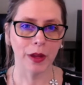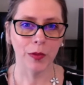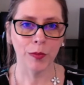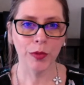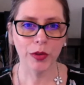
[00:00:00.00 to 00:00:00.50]

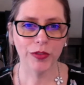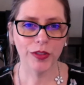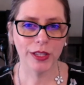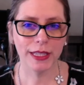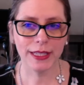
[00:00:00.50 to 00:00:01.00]
move to
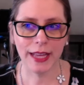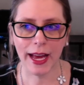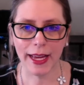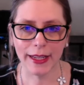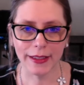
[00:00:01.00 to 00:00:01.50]
the
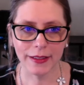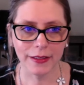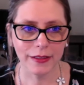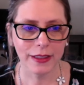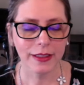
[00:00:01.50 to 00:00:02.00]
side
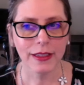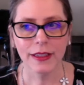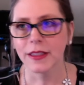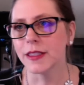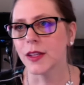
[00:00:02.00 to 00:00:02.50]

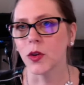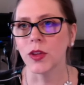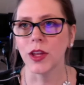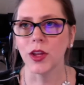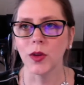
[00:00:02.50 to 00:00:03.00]
so that
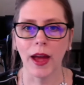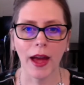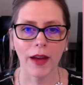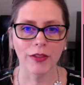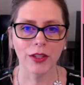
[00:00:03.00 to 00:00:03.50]
you
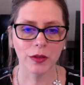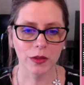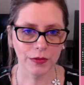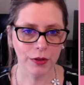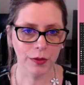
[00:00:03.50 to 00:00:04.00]
have two
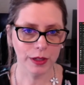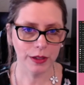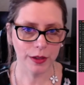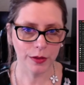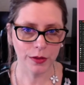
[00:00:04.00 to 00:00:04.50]
different
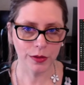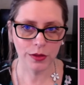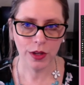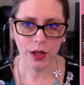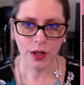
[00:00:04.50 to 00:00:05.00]
windows.
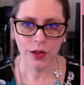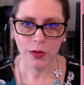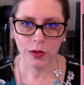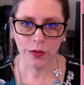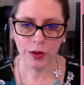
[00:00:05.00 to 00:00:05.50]
So
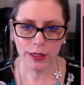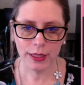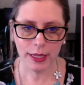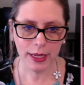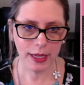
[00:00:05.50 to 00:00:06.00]
if you can
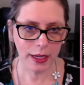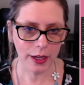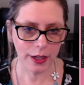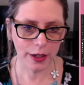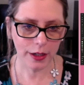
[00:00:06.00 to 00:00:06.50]
see
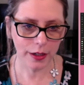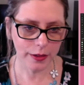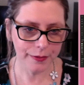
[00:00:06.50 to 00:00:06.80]
here,